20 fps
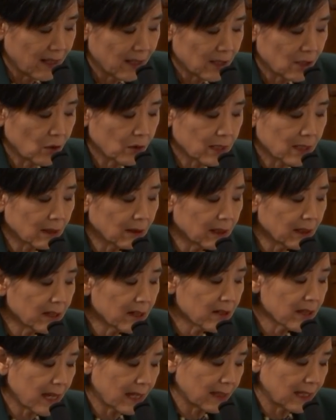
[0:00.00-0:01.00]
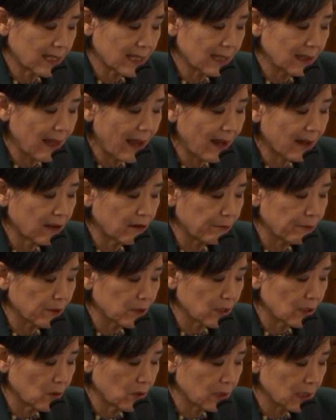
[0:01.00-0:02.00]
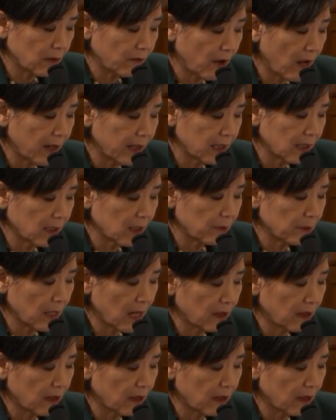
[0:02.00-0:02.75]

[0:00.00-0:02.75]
So it's clear that this lack of pursuance of high-income